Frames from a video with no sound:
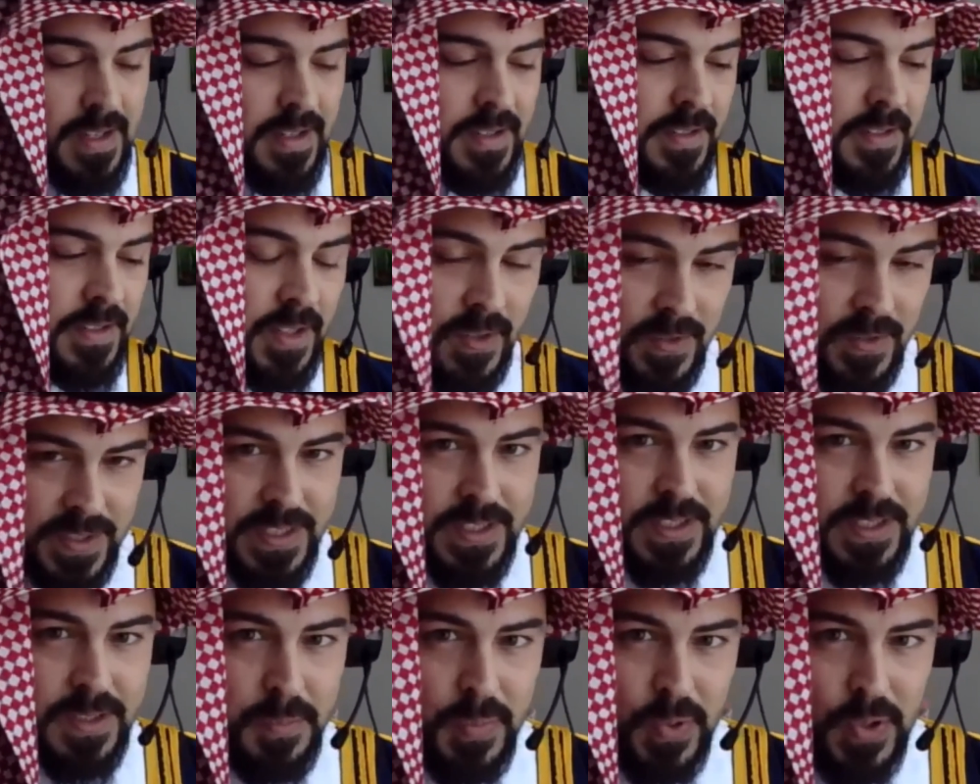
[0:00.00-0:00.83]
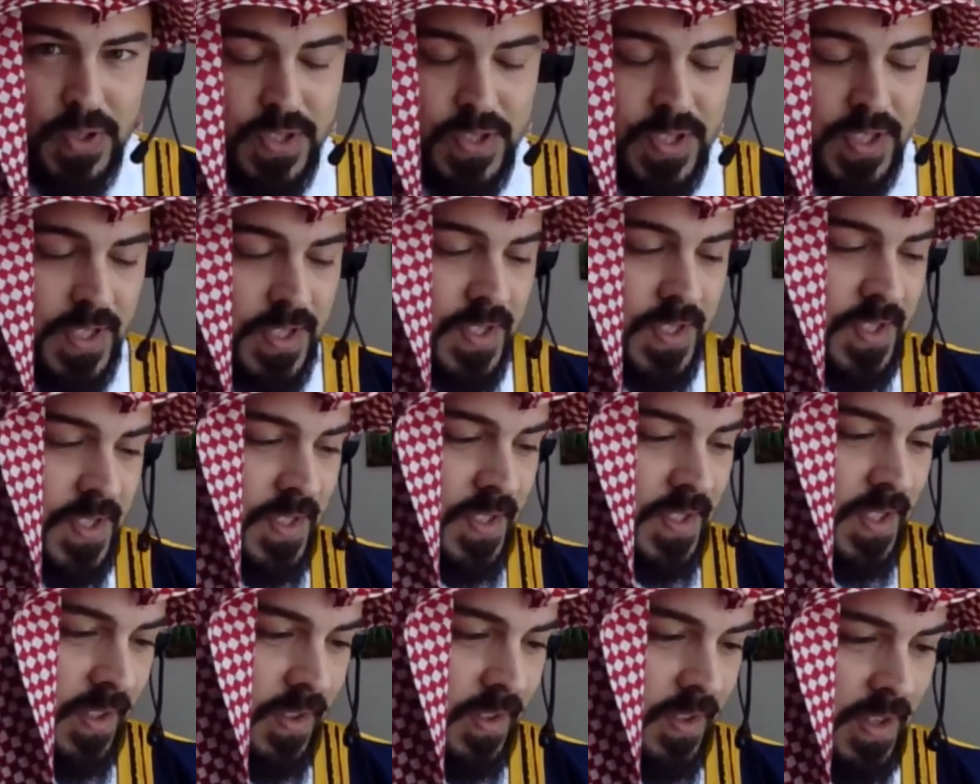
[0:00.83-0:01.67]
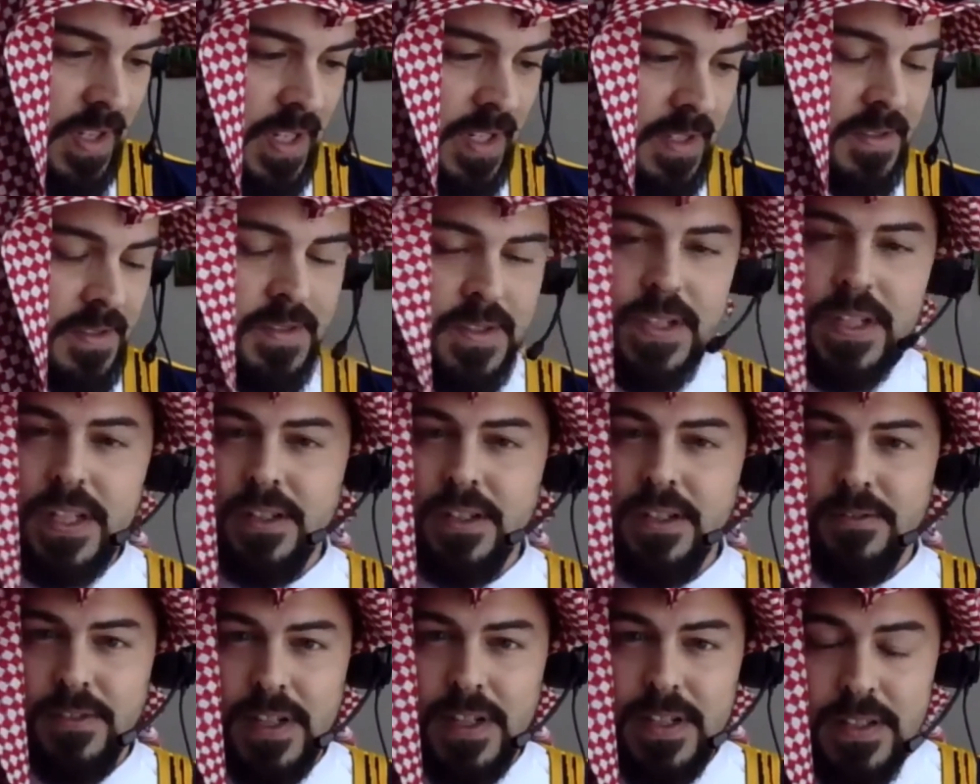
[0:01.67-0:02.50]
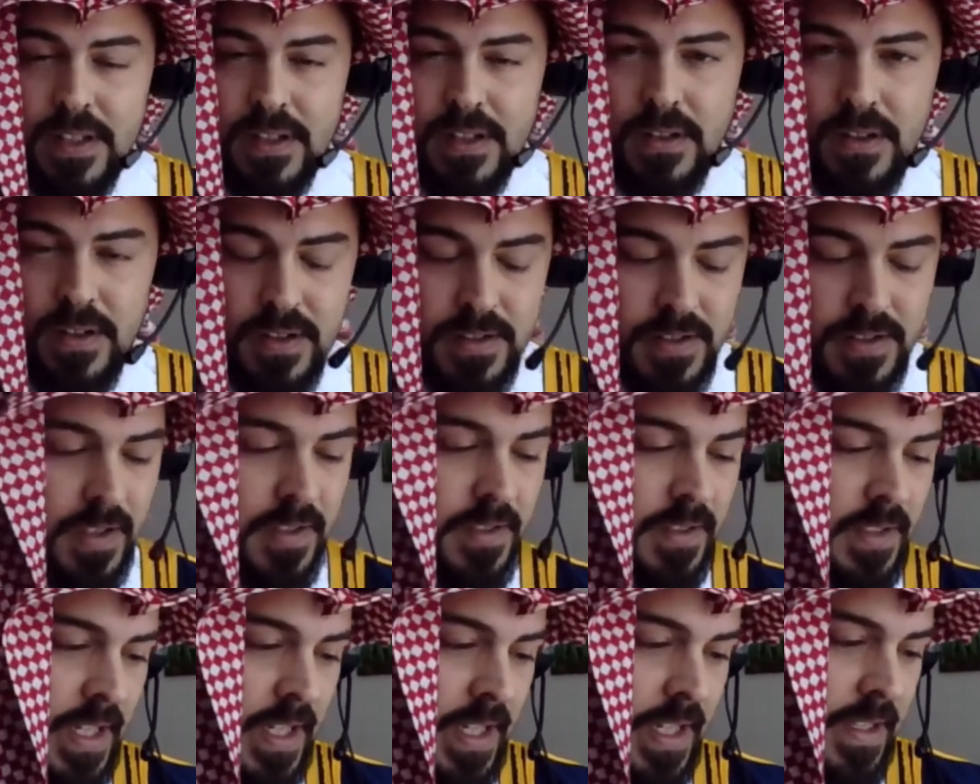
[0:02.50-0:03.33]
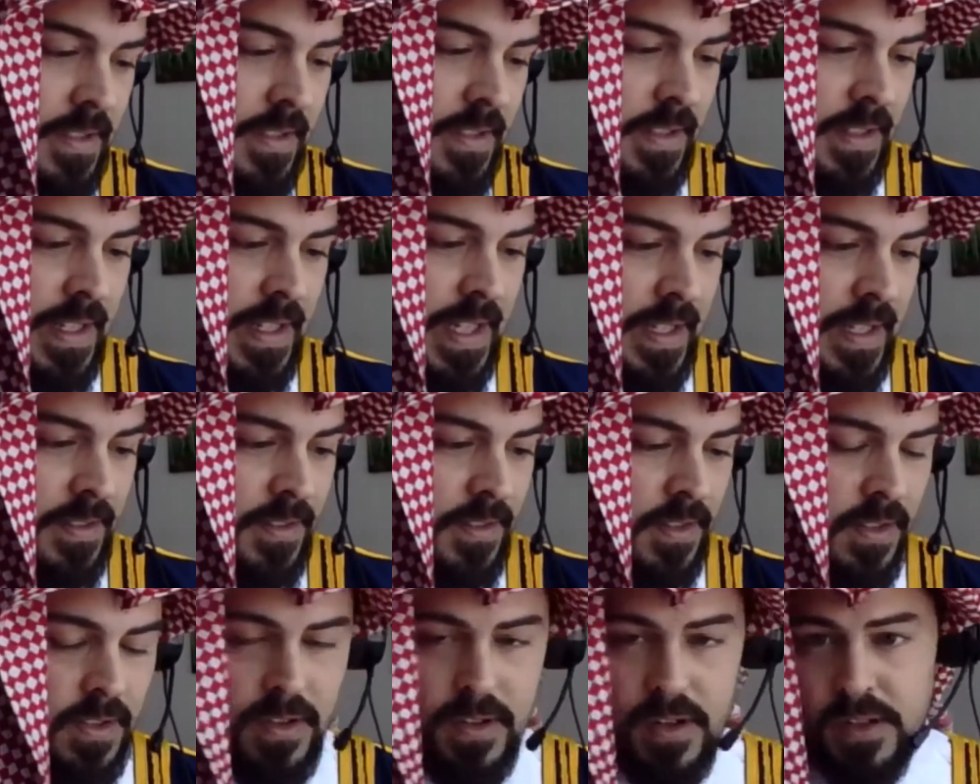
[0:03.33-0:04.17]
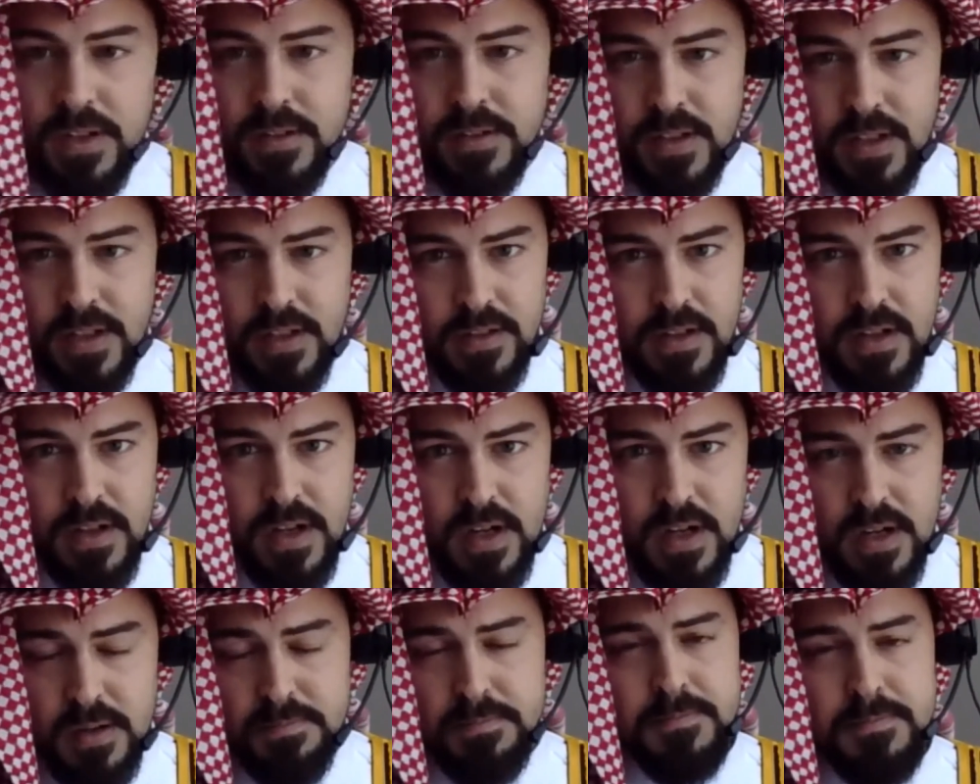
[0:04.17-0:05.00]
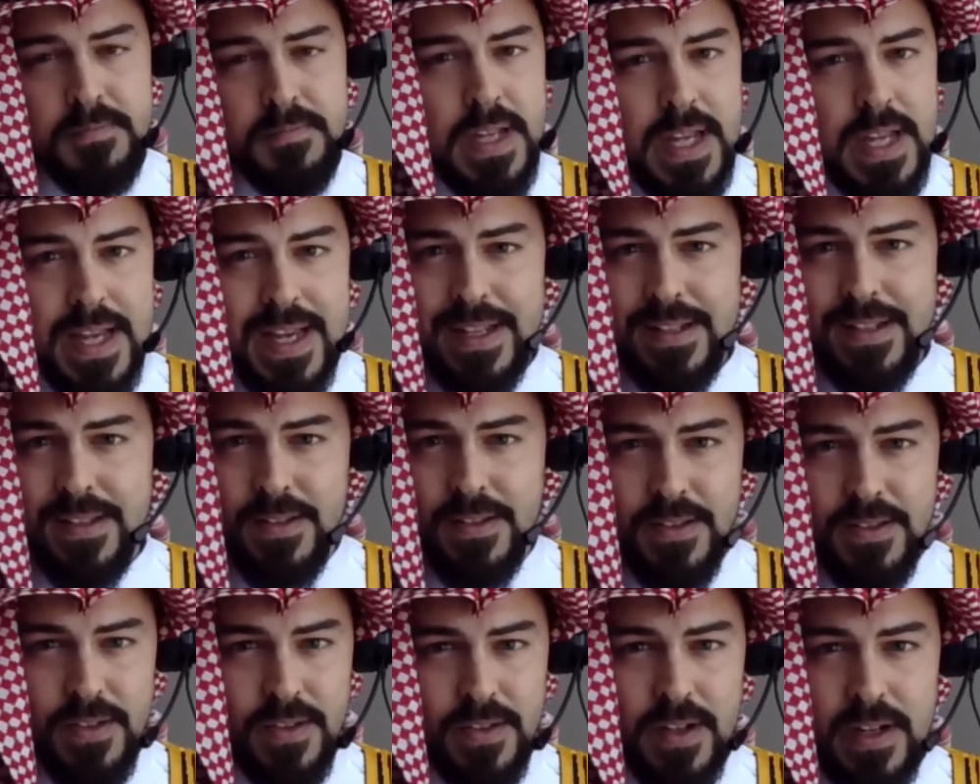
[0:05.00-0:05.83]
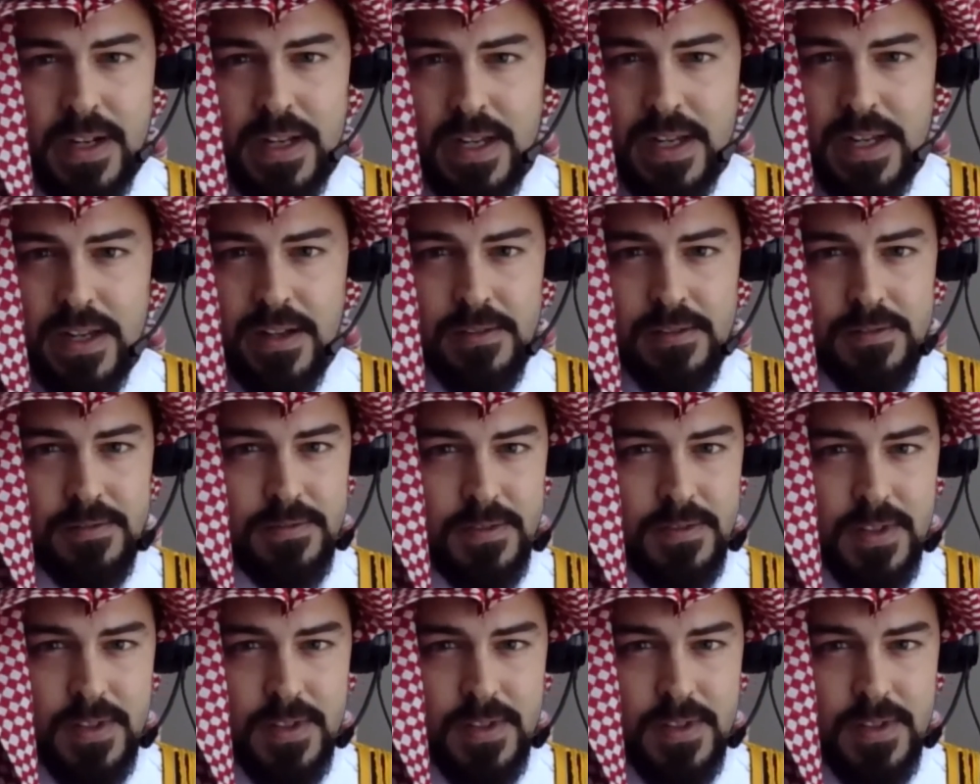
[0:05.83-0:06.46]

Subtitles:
You don't need to purchase the Quran. You can find the Quran online at Quran.com, and you're going to have